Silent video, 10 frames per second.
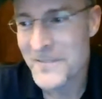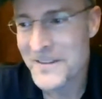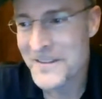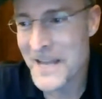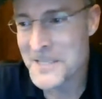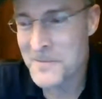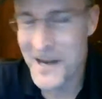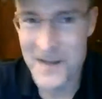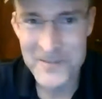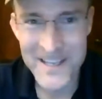that's my
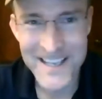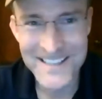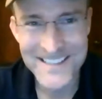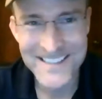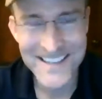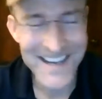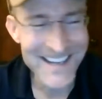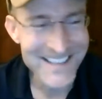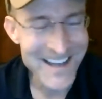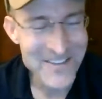off the
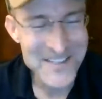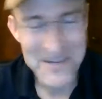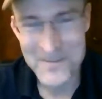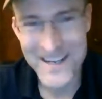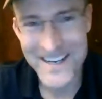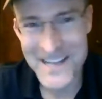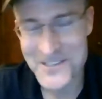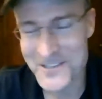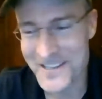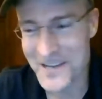top of my head answer
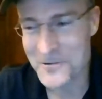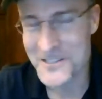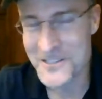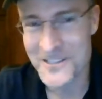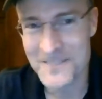to that question.